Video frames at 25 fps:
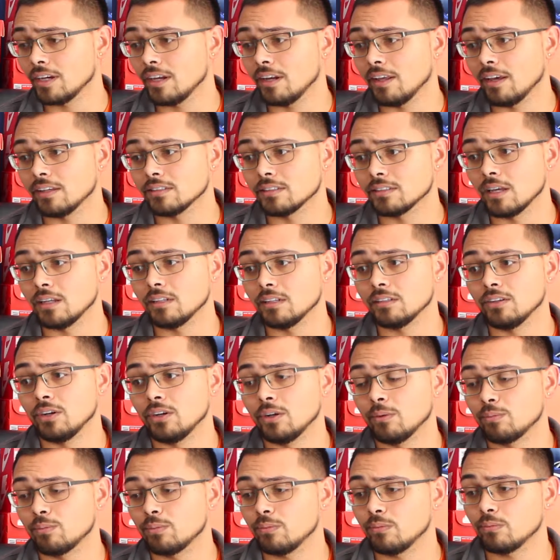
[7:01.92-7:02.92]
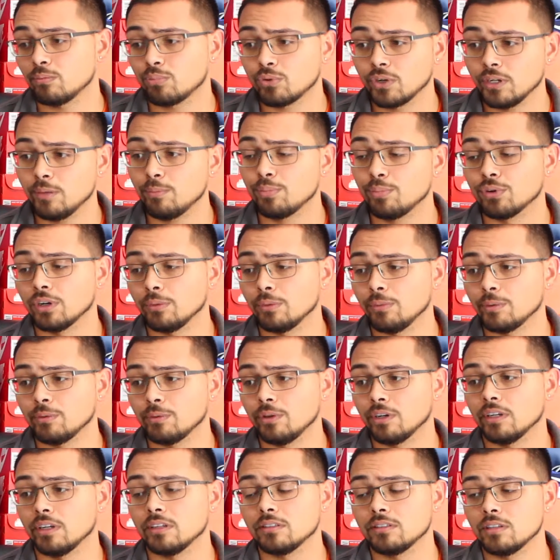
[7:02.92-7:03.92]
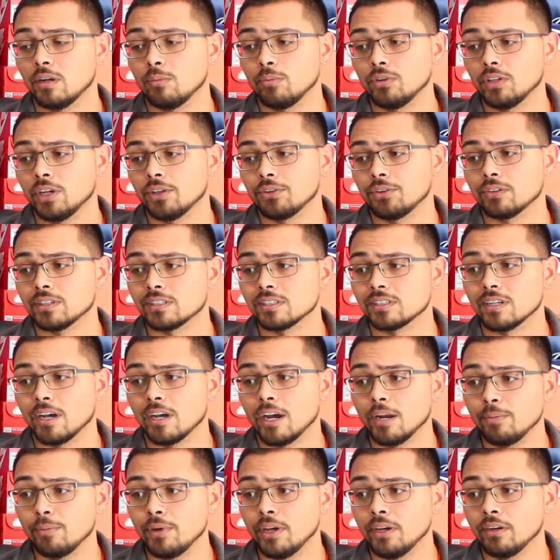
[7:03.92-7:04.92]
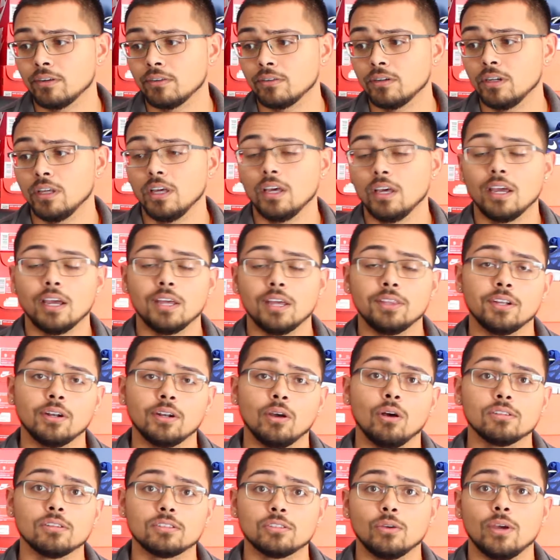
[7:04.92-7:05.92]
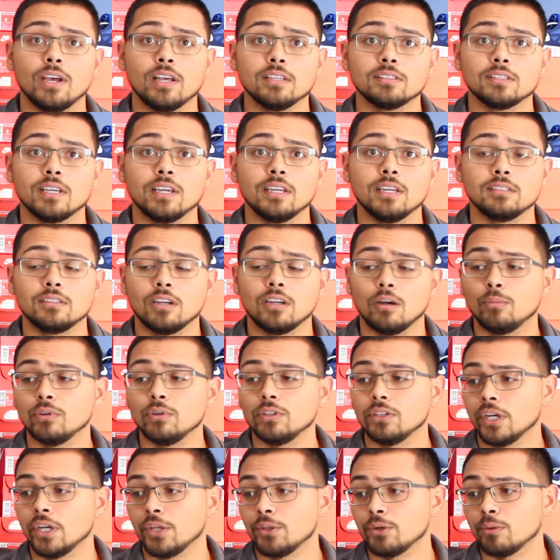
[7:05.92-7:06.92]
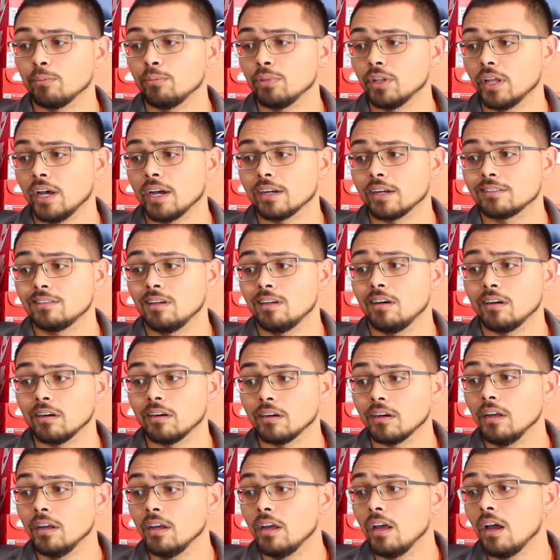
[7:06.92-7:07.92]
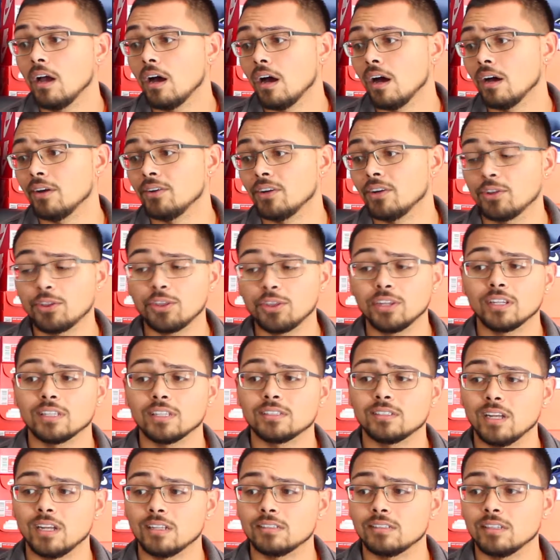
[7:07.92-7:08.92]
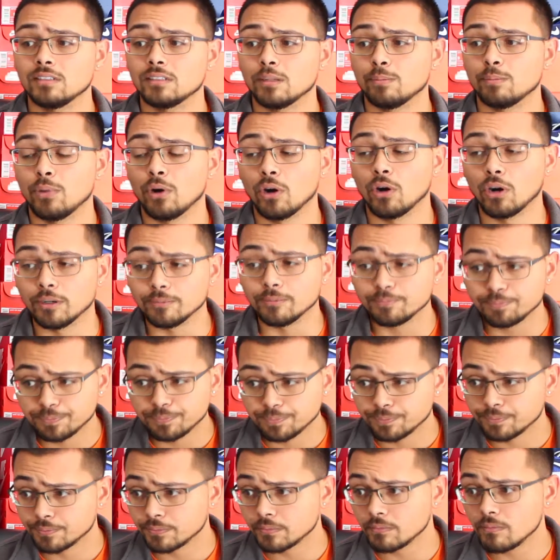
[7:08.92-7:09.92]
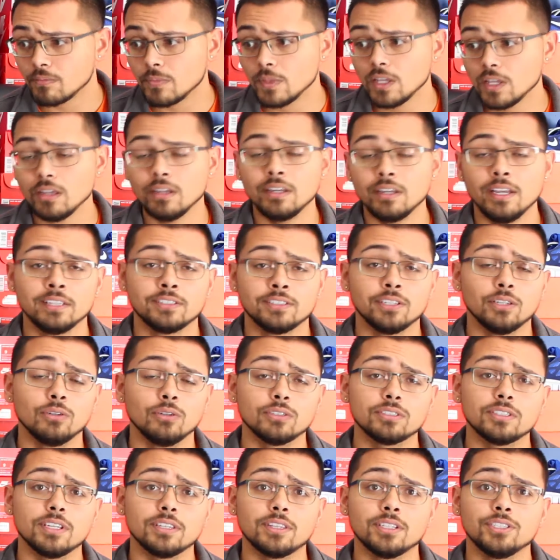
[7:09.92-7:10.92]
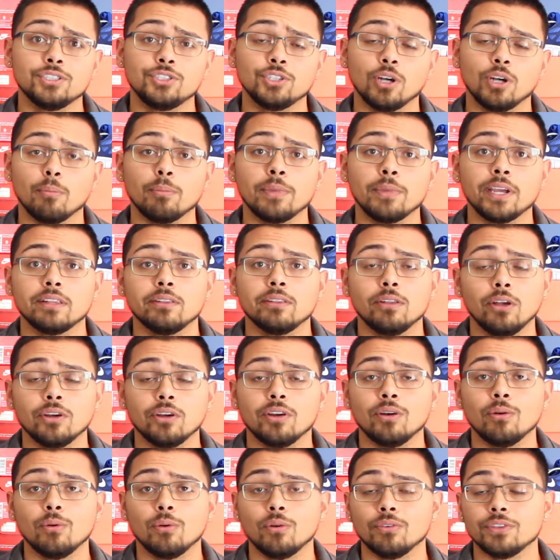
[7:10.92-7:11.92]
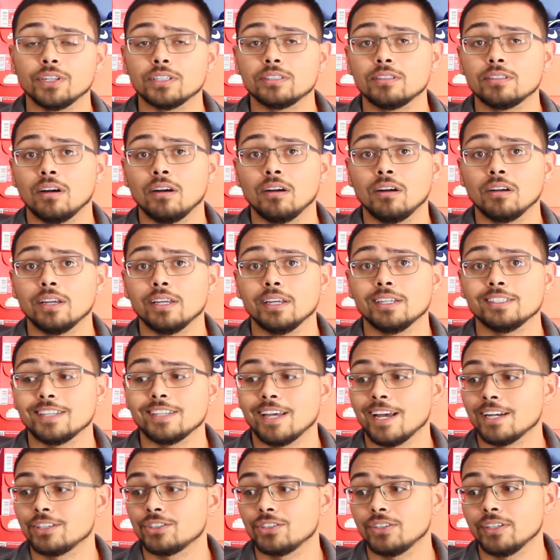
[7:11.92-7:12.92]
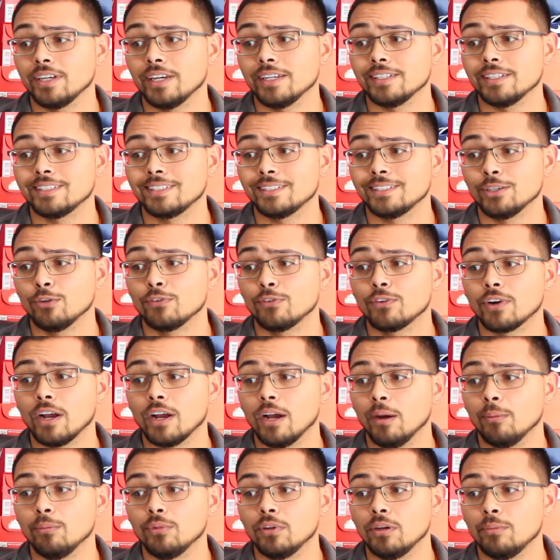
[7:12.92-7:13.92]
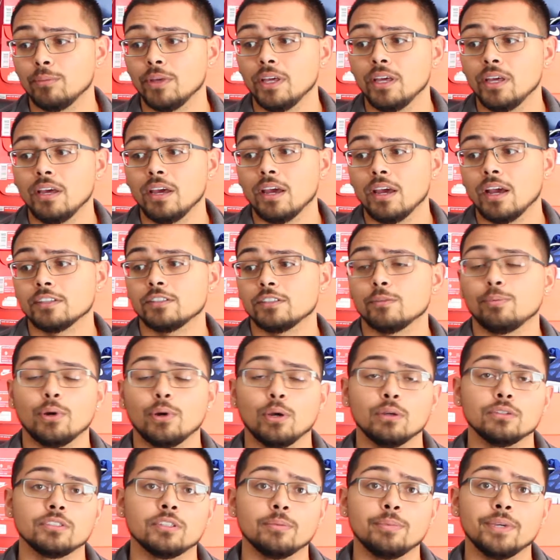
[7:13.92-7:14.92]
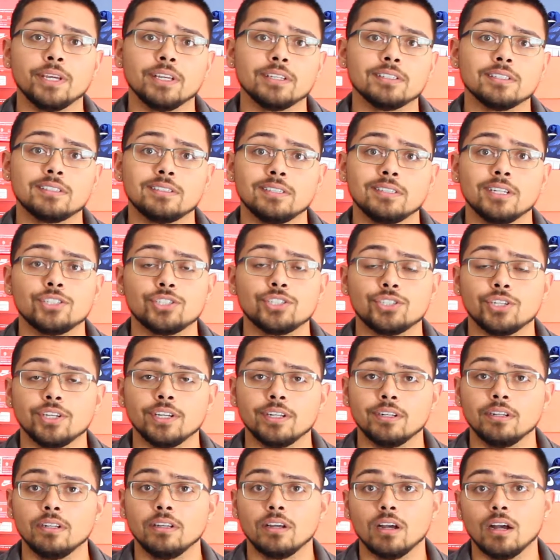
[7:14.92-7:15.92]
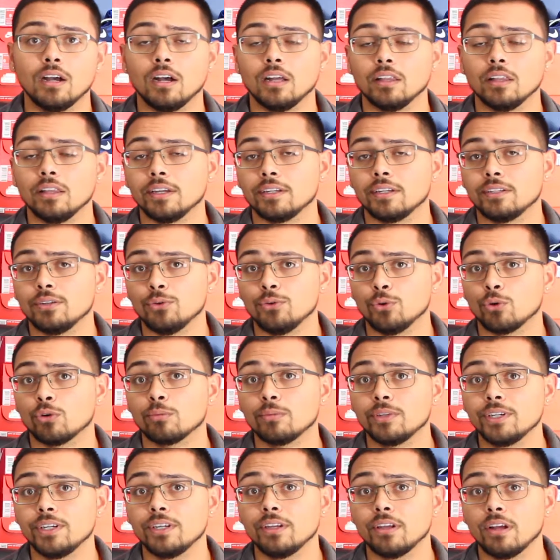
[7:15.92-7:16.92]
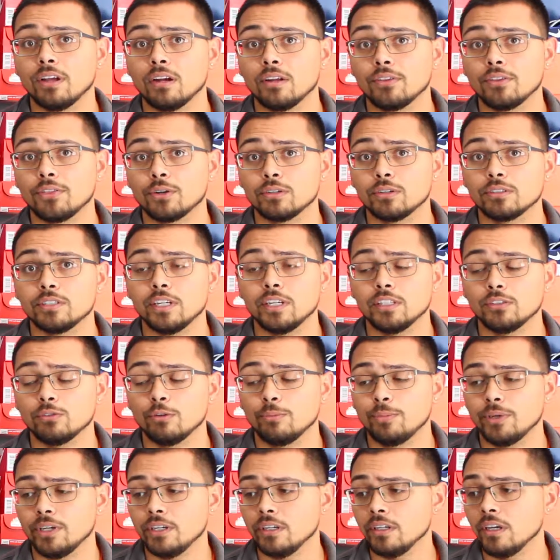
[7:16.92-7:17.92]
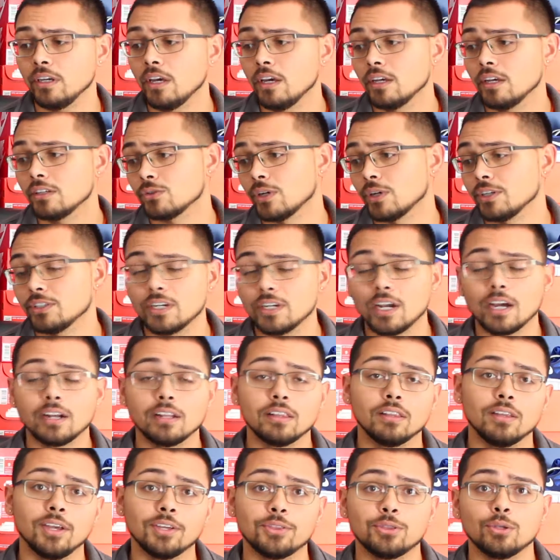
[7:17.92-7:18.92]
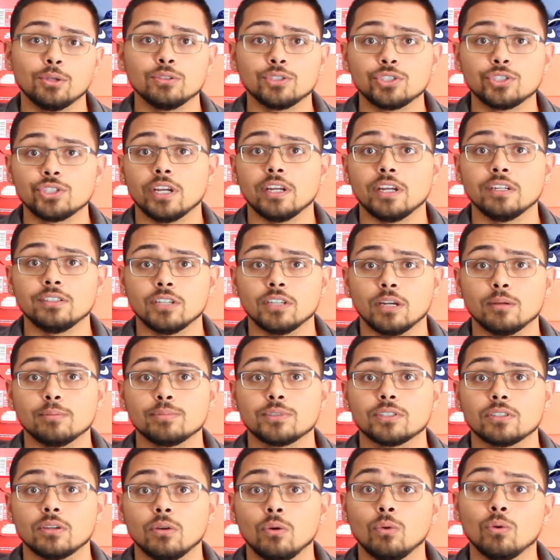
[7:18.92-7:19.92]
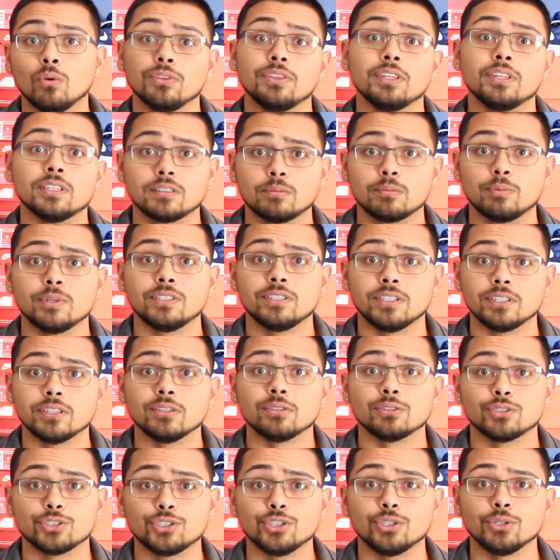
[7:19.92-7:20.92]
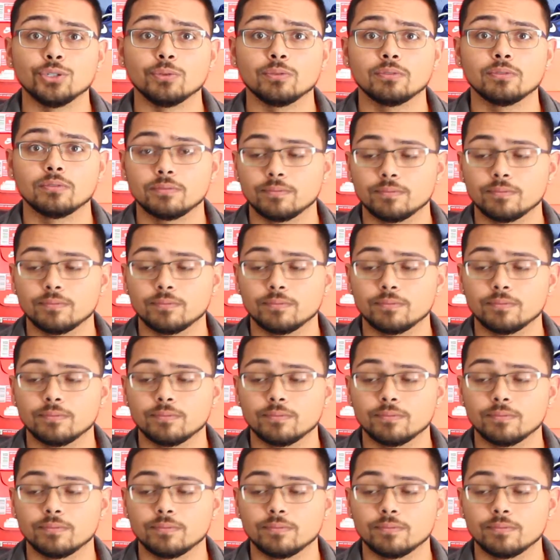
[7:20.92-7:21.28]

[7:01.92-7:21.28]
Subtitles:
like it has that pretty premium looking tumbled leather on the side panel, and then also has a tumbled leather black tongue. Another thing that sets this apart is it looks like the Jumpman logo on the tongue is actually a silver emblem as opposed to being stitched in like normally 13s would be. So I kind of like those change ups on this particular shoe.